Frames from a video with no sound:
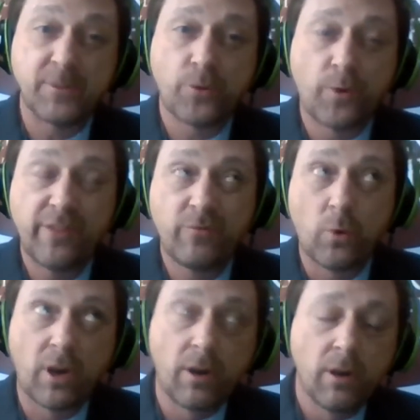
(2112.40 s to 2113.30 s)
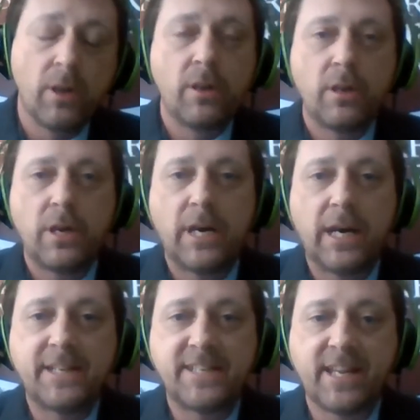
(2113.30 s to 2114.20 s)
24,
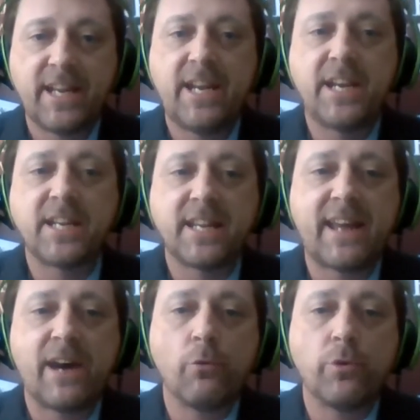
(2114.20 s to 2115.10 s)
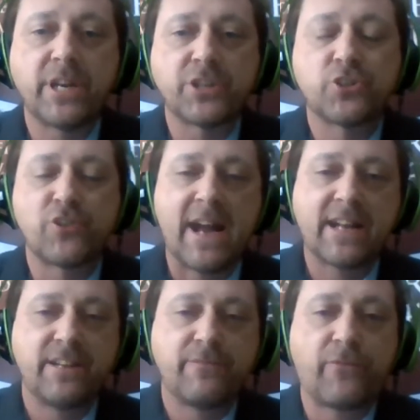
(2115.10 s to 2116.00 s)
uh, to get in and get that wood
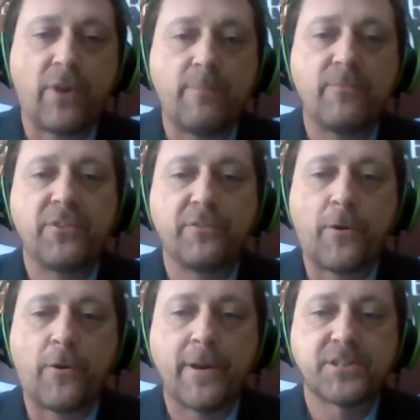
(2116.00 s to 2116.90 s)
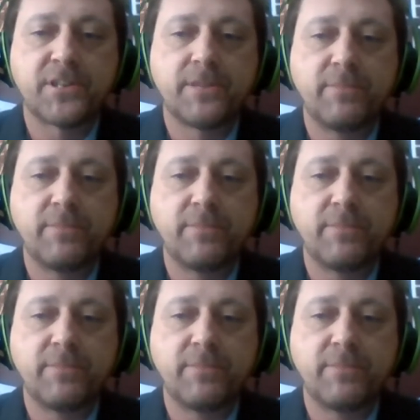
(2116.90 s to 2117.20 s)
extracted from the forest